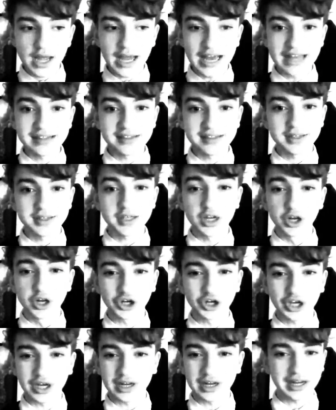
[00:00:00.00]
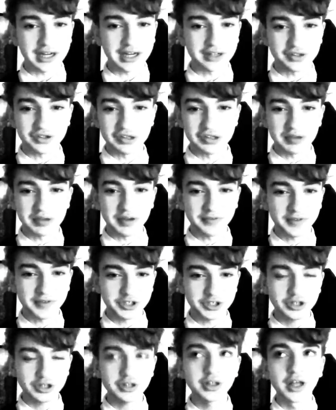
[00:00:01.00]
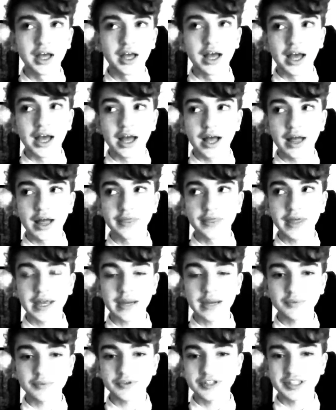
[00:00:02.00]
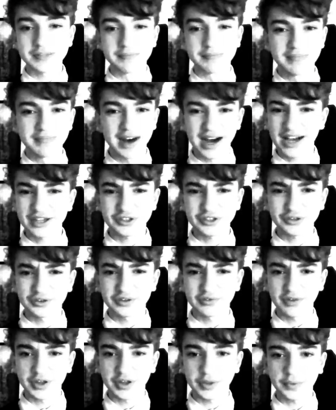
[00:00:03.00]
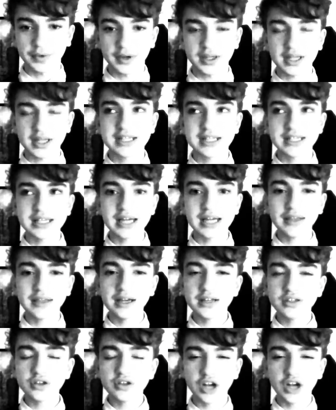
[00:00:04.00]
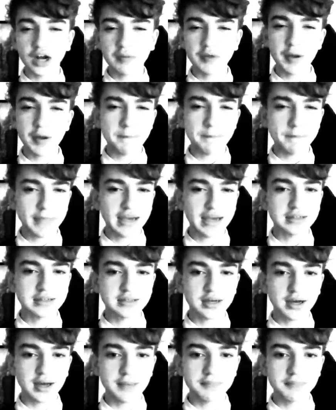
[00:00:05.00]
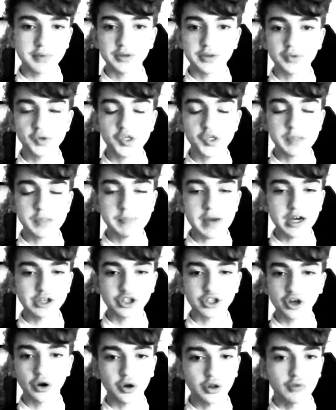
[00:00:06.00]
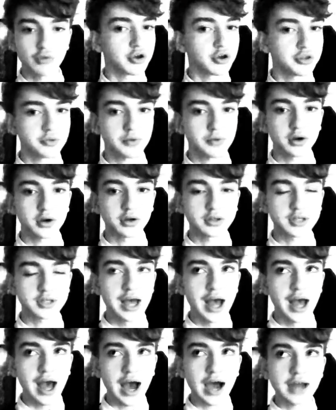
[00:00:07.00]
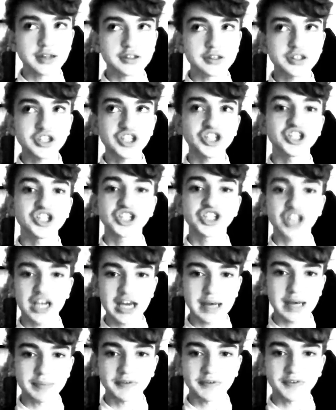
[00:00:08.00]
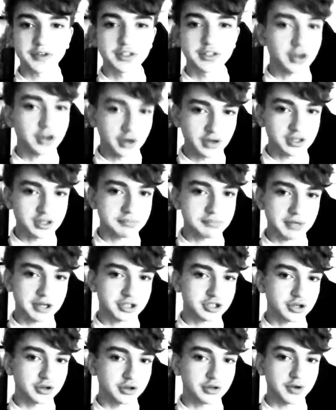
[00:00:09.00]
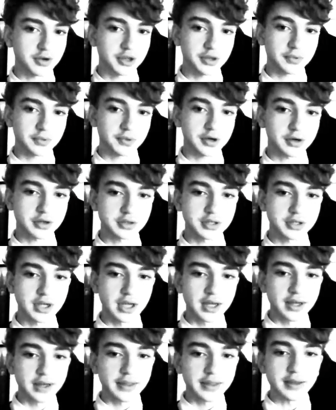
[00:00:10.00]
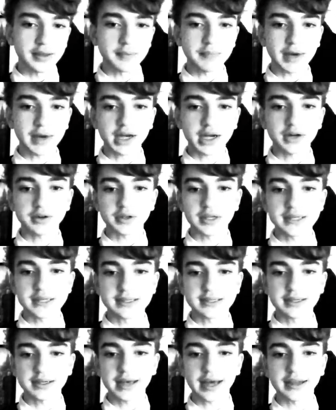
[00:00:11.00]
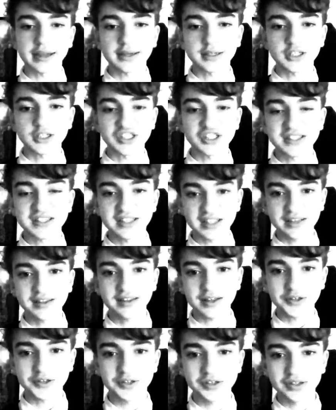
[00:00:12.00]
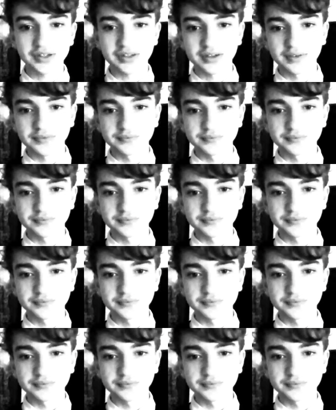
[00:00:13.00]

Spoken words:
is looking like it's going to be official, then it will smash all around the world. I think it's going to come out in May time, but it'll smash all around the world. And it's such a shame if it does smash all around the world that Michael isn't getting to see this.